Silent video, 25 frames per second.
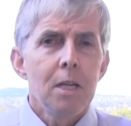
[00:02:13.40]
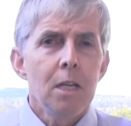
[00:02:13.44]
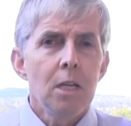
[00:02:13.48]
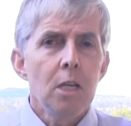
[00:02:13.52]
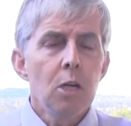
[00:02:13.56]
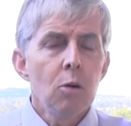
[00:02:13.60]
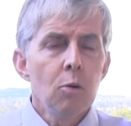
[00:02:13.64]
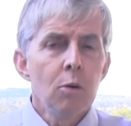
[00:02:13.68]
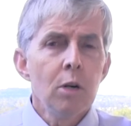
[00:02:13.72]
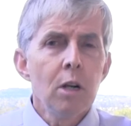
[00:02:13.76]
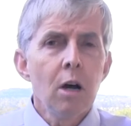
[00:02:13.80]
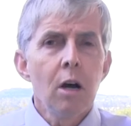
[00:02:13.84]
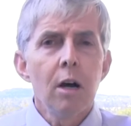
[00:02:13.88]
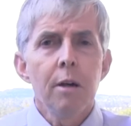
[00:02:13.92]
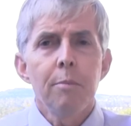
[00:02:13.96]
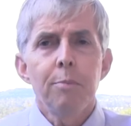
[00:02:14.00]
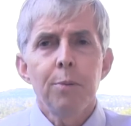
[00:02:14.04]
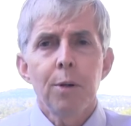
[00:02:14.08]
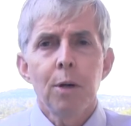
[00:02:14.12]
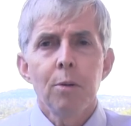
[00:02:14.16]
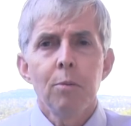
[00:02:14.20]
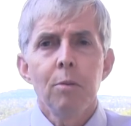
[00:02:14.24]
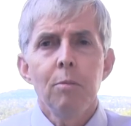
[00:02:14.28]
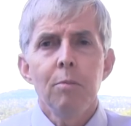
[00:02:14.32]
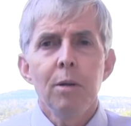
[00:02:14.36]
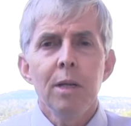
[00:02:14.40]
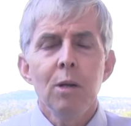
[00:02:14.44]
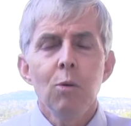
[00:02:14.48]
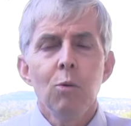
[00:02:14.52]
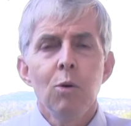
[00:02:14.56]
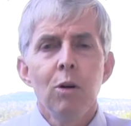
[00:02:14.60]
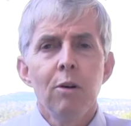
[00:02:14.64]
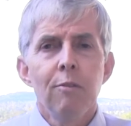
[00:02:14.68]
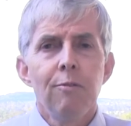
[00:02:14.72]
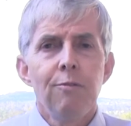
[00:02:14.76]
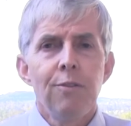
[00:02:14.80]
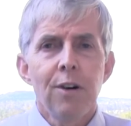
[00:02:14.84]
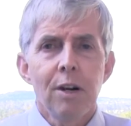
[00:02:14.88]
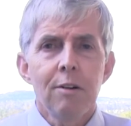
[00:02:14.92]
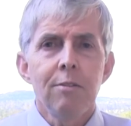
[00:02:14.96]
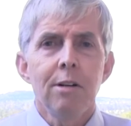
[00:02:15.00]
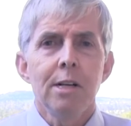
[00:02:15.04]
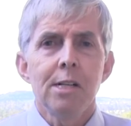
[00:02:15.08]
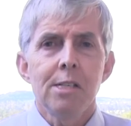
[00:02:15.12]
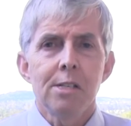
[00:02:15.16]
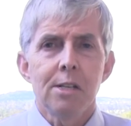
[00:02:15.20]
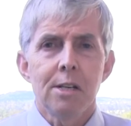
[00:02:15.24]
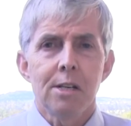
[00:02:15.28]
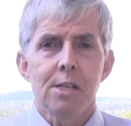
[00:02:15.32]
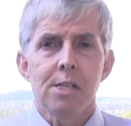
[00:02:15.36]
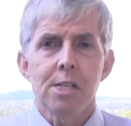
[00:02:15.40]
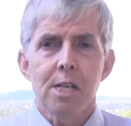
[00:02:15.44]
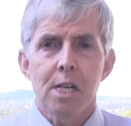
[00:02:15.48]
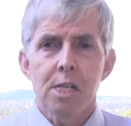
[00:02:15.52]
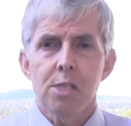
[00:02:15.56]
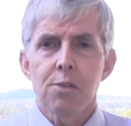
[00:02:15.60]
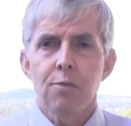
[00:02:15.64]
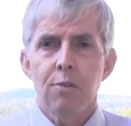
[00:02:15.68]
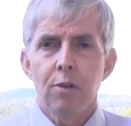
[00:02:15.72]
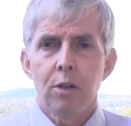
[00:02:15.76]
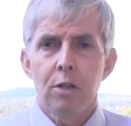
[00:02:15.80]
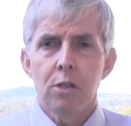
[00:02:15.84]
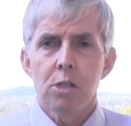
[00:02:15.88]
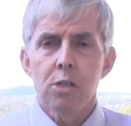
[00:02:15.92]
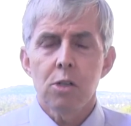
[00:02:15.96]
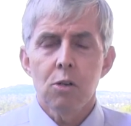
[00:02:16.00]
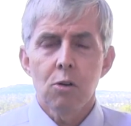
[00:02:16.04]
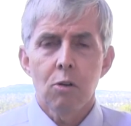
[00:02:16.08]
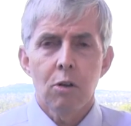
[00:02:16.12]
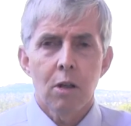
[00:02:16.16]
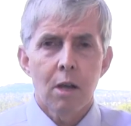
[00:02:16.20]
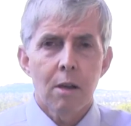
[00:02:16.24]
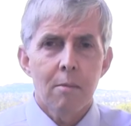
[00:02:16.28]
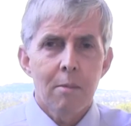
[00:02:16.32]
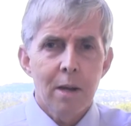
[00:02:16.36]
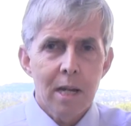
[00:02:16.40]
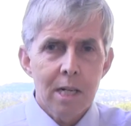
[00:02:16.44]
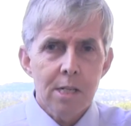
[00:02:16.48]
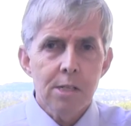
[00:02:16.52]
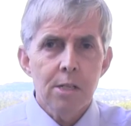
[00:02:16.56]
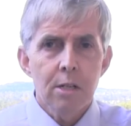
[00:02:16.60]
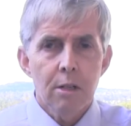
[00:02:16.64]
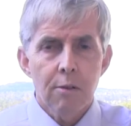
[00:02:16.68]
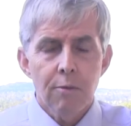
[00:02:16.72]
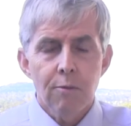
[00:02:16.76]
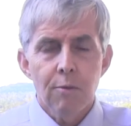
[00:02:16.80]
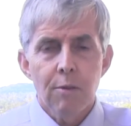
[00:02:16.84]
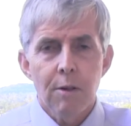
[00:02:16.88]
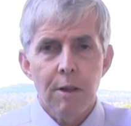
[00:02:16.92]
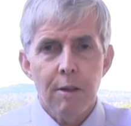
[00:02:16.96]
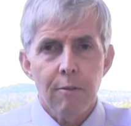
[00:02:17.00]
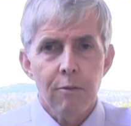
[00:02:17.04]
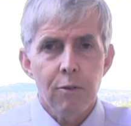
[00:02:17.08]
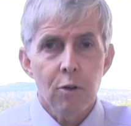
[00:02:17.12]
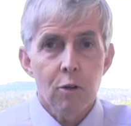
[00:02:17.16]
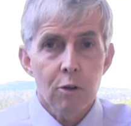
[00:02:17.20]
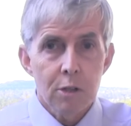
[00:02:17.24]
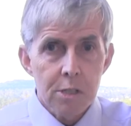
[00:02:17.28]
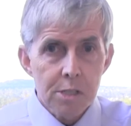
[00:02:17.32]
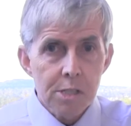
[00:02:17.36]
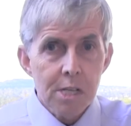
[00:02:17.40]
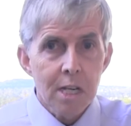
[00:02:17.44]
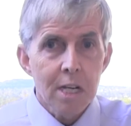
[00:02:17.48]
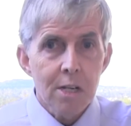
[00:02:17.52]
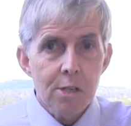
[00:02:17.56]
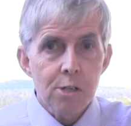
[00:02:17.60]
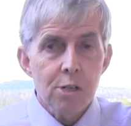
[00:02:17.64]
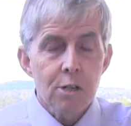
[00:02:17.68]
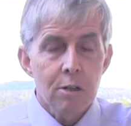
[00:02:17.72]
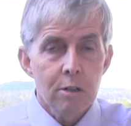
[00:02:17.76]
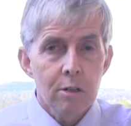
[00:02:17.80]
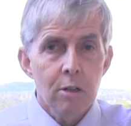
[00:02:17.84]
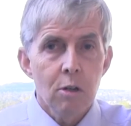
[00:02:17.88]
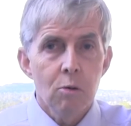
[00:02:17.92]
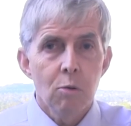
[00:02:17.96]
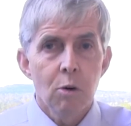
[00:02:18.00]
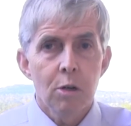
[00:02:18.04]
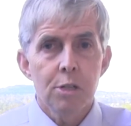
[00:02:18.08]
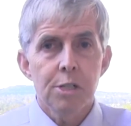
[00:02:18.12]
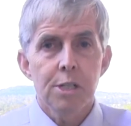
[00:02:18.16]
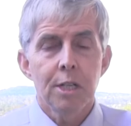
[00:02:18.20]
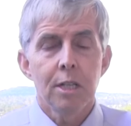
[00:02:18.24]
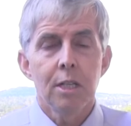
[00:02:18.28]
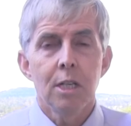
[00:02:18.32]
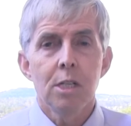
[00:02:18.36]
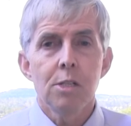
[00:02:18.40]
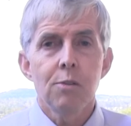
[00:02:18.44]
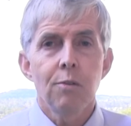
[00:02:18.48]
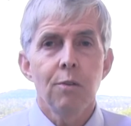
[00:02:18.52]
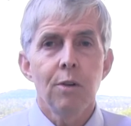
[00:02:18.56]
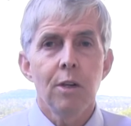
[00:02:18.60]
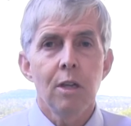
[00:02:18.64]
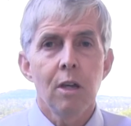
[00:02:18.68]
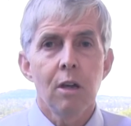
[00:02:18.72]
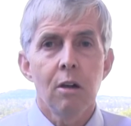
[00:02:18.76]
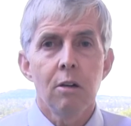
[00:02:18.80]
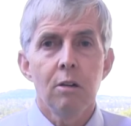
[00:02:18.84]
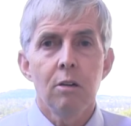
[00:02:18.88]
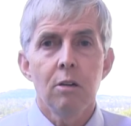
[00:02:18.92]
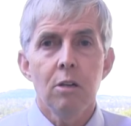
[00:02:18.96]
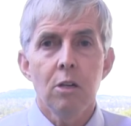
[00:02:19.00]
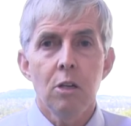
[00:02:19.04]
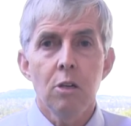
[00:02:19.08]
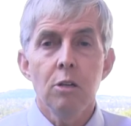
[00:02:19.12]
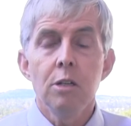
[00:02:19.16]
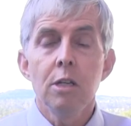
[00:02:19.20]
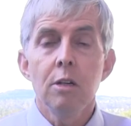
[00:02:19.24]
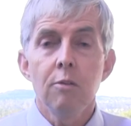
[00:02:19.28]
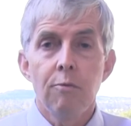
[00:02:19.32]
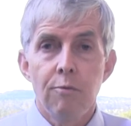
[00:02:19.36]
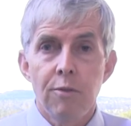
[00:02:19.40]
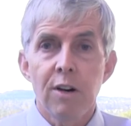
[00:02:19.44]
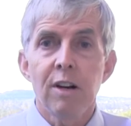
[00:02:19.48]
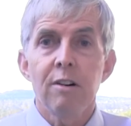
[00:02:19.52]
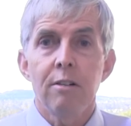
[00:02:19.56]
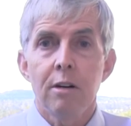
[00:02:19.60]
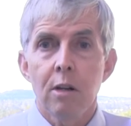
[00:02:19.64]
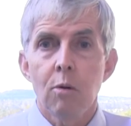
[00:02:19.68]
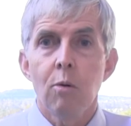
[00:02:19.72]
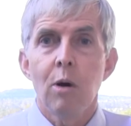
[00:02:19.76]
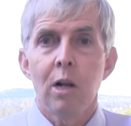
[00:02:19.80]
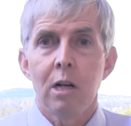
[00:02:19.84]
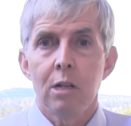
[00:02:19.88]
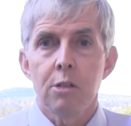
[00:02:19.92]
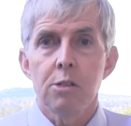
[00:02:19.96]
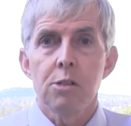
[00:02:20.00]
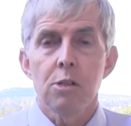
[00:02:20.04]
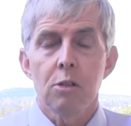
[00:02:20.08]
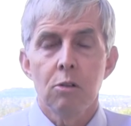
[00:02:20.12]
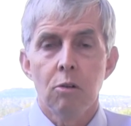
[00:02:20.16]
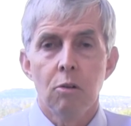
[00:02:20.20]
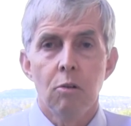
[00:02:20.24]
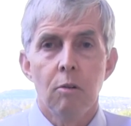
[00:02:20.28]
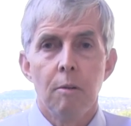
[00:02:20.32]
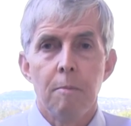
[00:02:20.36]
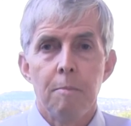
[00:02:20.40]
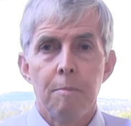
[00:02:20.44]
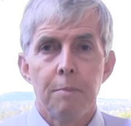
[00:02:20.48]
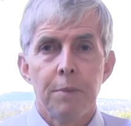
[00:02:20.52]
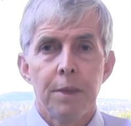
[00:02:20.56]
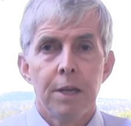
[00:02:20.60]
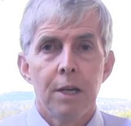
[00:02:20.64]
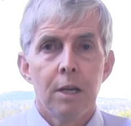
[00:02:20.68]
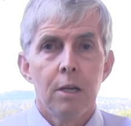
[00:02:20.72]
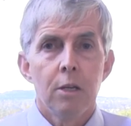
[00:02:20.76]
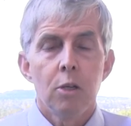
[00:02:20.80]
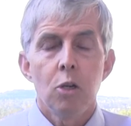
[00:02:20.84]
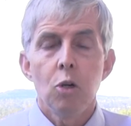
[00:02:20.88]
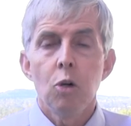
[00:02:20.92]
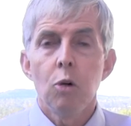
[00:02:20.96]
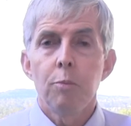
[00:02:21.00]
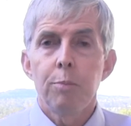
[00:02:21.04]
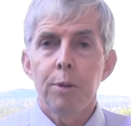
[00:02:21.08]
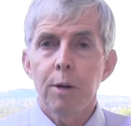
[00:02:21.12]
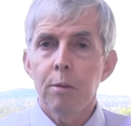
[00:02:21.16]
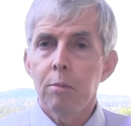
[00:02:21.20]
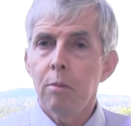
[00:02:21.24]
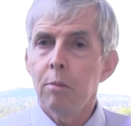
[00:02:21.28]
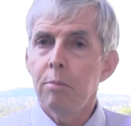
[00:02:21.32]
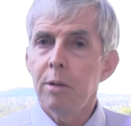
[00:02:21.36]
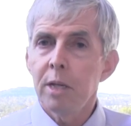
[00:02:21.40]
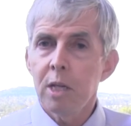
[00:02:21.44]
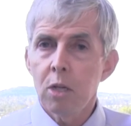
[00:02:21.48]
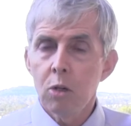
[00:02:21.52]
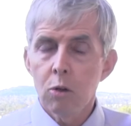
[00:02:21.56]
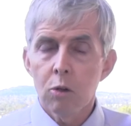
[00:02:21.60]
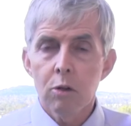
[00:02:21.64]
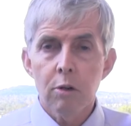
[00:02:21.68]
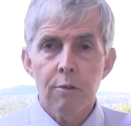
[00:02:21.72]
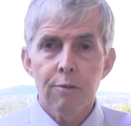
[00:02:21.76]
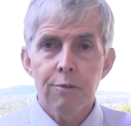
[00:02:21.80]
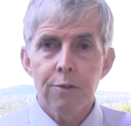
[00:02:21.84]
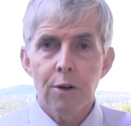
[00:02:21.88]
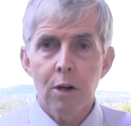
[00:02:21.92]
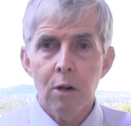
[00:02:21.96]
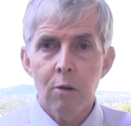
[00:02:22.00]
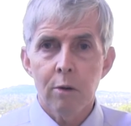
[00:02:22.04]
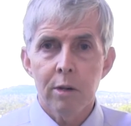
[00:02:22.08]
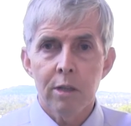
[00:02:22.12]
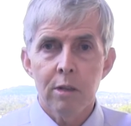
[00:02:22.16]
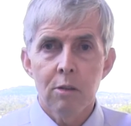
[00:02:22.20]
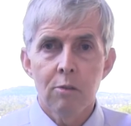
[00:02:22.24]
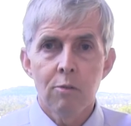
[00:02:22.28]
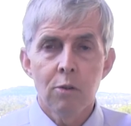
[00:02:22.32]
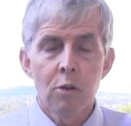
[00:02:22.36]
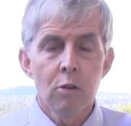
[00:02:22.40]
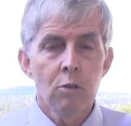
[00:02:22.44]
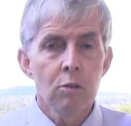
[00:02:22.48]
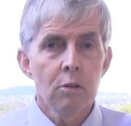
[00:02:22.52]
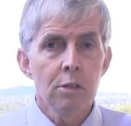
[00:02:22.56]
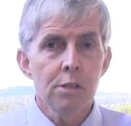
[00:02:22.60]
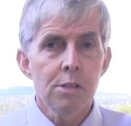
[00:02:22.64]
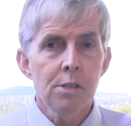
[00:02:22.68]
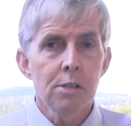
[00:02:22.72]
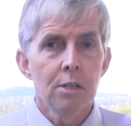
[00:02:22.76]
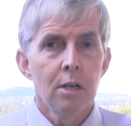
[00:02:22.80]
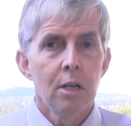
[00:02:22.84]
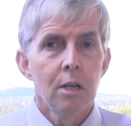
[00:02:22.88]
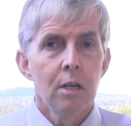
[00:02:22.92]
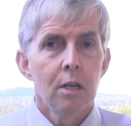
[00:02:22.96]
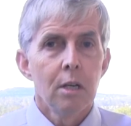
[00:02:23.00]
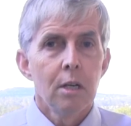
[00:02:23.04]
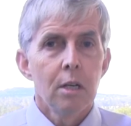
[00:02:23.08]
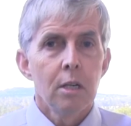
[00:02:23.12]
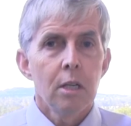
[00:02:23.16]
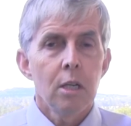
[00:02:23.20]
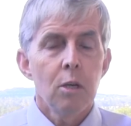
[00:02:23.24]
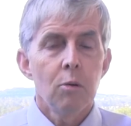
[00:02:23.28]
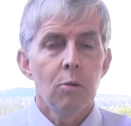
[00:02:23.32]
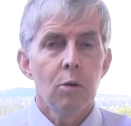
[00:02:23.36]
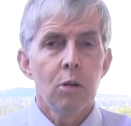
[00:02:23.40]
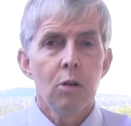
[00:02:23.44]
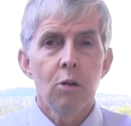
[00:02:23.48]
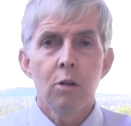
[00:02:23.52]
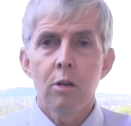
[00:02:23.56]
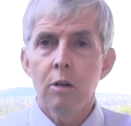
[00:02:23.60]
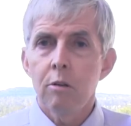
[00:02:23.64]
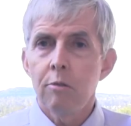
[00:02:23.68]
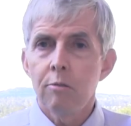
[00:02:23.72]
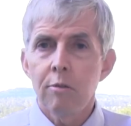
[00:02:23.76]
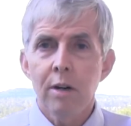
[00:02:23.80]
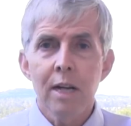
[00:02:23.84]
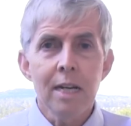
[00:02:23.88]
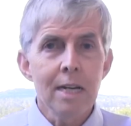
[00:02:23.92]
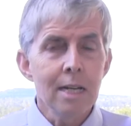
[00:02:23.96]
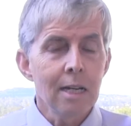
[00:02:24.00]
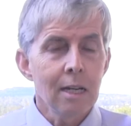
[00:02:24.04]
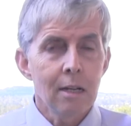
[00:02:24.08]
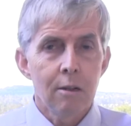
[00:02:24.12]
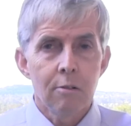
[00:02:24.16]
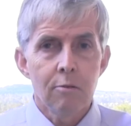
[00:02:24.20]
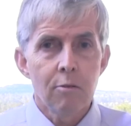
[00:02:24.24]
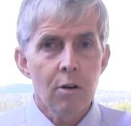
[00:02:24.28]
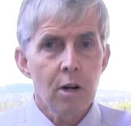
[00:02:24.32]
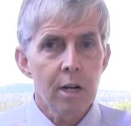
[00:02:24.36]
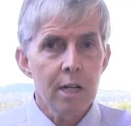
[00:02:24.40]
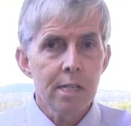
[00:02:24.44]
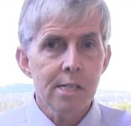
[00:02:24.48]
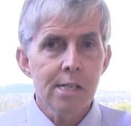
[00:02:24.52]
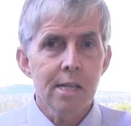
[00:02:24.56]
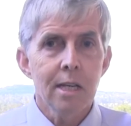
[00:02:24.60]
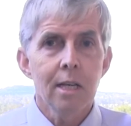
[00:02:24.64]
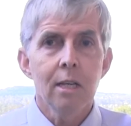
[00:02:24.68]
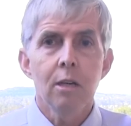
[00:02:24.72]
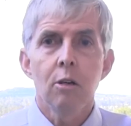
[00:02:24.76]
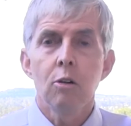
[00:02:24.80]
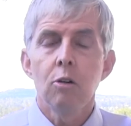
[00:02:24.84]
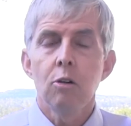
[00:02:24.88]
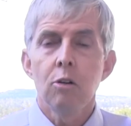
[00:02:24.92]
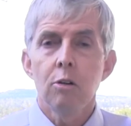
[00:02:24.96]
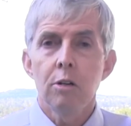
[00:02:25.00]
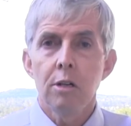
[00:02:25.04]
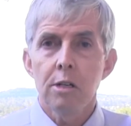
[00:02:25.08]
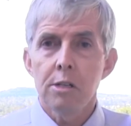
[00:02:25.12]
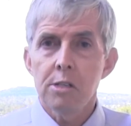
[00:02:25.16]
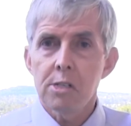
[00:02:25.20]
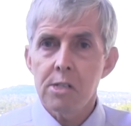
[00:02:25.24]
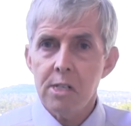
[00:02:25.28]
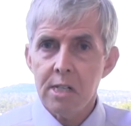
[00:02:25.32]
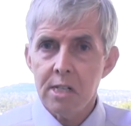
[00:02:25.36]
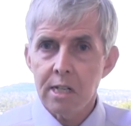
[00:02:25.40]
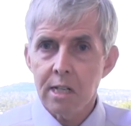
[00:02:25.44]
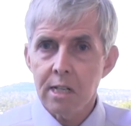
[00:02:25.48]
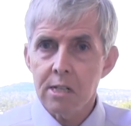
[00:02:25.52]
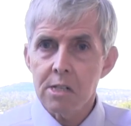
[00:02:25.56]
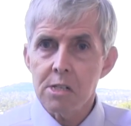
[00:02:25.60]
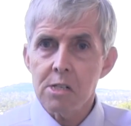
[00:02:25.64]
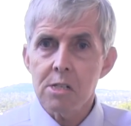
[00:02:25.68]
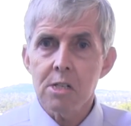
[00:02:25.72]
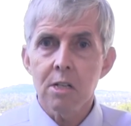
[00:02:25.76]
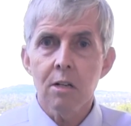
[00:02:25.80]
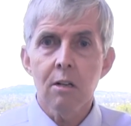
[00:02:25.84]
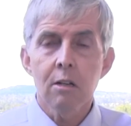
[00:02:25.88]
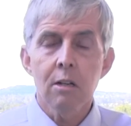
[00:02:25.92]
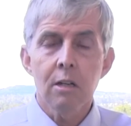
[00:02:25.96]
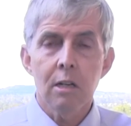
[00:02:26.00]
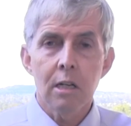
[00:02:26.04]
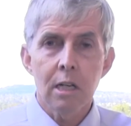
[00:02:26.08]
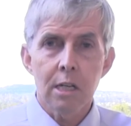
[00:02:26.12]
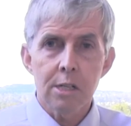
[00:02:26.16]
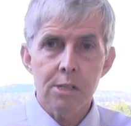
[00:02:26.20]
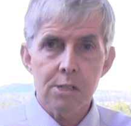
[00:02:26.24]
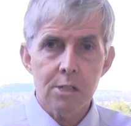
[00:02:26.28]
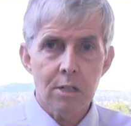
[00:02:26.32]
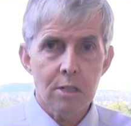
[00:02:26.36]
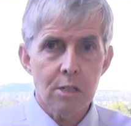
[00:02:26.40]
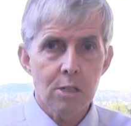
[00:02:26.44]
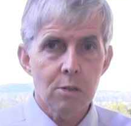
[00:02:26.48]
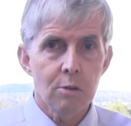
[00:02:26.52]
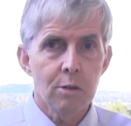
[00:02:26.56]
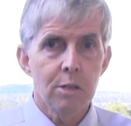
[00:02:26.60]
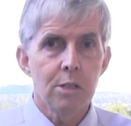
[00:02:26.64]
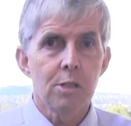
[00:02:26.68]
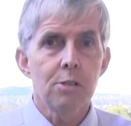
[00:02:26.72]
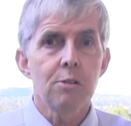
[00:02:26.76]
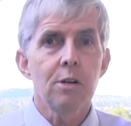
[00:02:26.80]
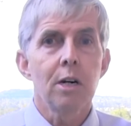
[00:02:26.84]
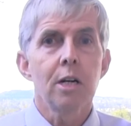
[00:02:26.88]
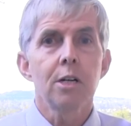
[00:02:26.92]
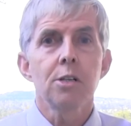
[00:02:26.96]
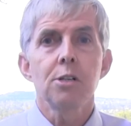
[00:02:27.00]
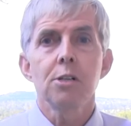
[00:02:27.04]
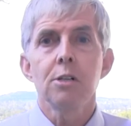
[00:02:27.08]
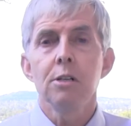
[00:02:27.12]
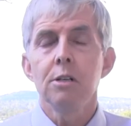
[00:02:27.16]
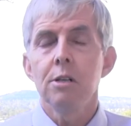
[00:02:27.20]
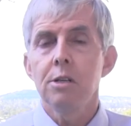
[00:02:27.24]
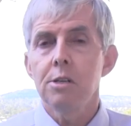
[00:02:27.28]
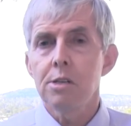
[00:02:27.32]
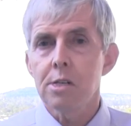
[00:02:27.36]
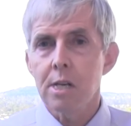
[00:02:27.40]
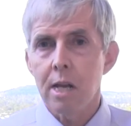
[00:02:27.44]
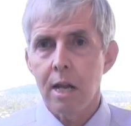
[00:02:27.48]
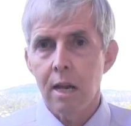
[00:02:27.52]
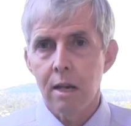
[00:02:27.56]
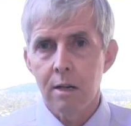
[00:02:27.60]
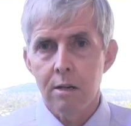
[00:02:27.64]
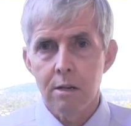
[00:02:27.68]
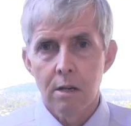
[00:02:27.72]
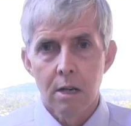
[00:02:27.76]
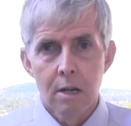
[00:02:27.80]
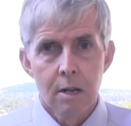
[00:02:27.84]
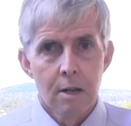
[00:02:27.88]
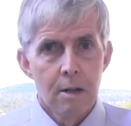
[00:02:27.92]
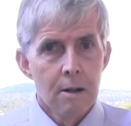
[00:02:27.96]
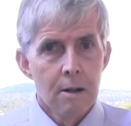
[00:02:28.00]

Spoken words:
You and I probably were very successful at school. I imagine if you're a teacher and you're watching this video, you did very well at school. You were probably good at following the rules. You were good at reading and writing. You're good at sitting still and listening to instructions. And,